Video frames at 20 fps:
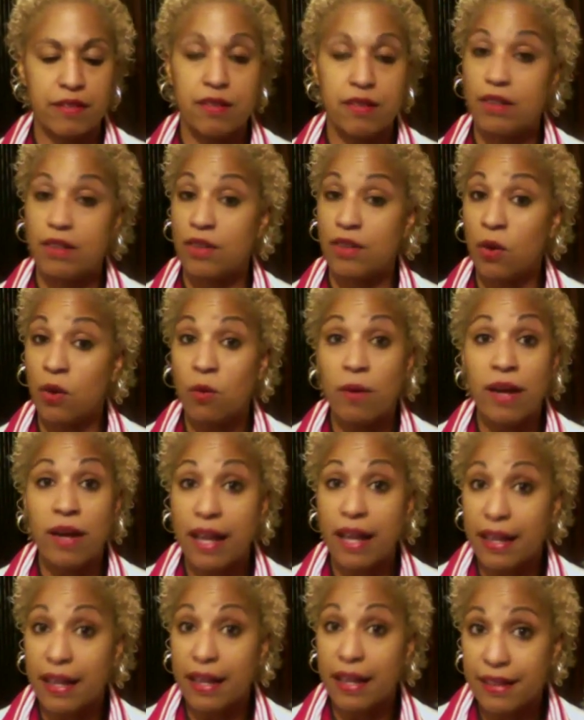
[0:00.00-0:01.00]
No
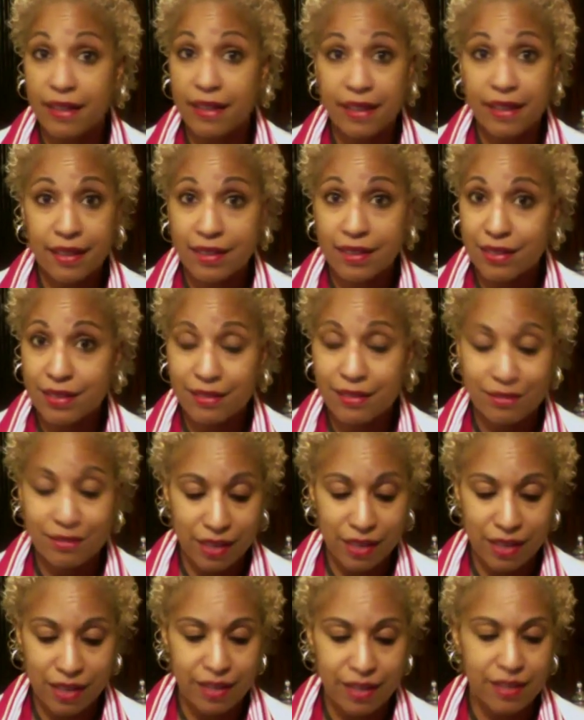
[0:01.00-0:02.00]
way,
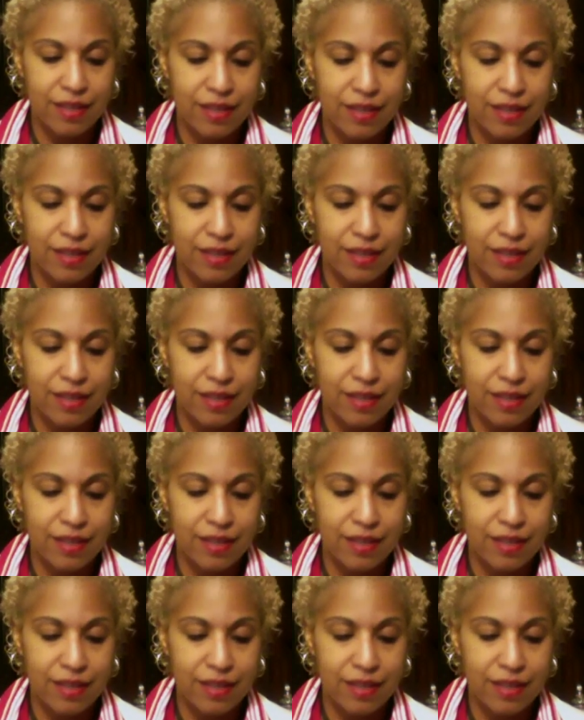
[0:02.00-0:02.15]
right?